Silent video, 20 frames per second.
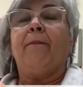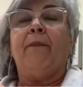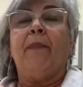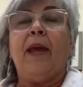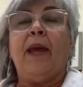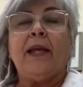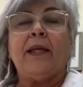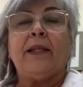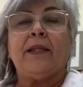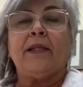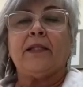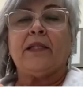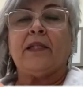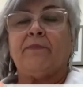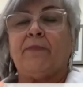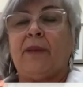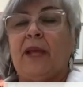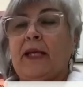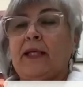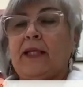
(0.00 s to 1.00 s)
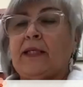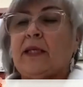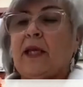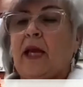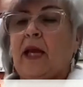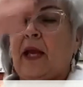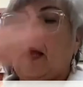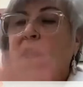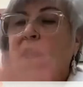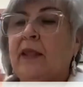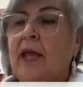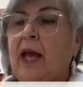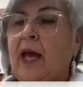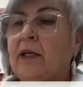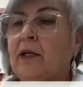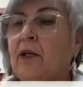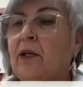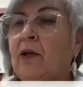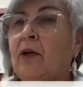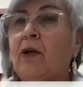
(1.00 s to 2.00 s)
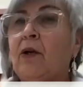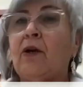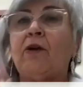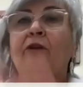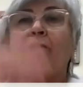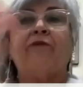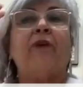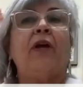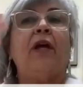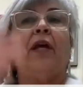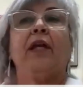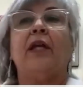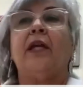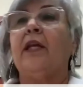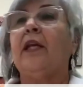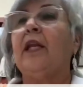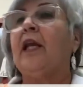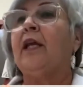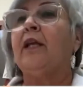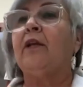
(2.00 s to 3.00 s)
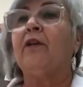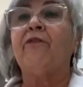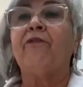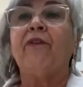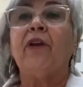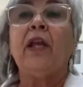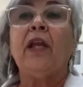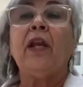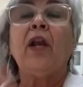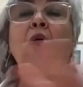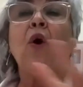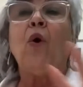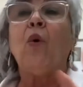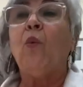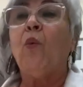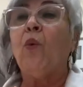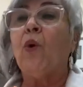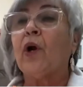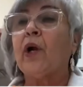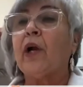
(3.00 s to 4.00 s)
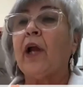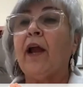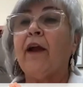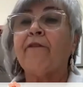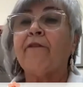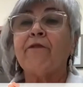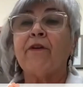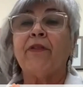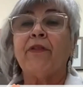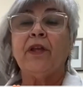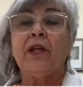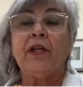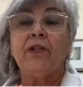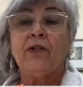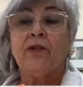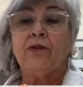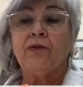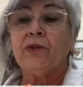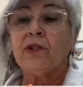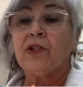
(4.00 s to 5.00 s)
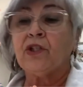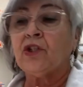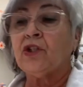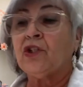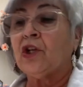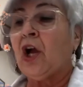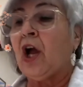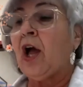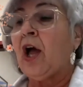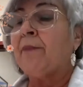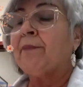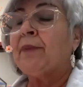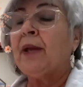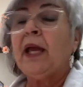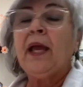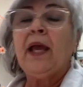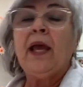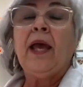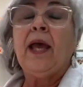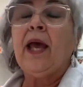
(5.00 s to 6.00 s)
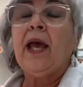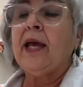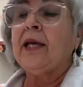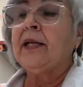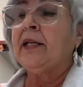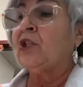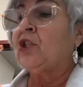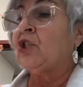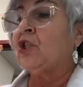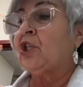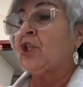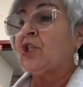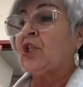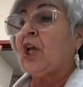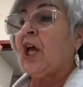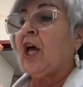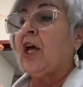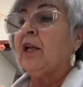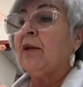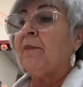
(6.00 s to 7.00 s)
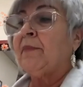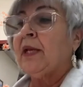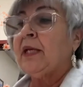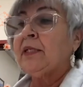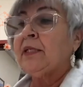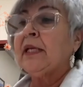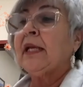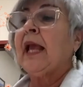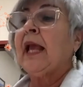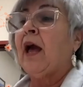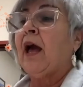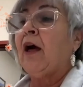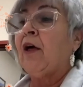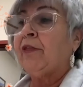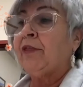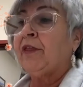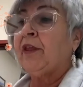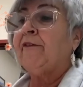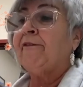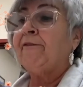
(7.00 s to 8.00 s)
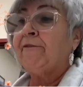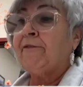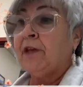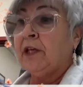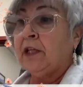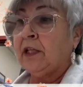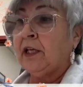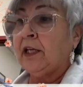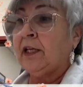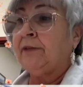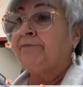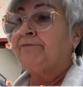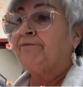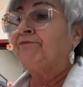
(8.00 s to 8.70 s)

make the space, that nerve can innervate, work everything, do its job, and it's just an amazing, healthy feeling.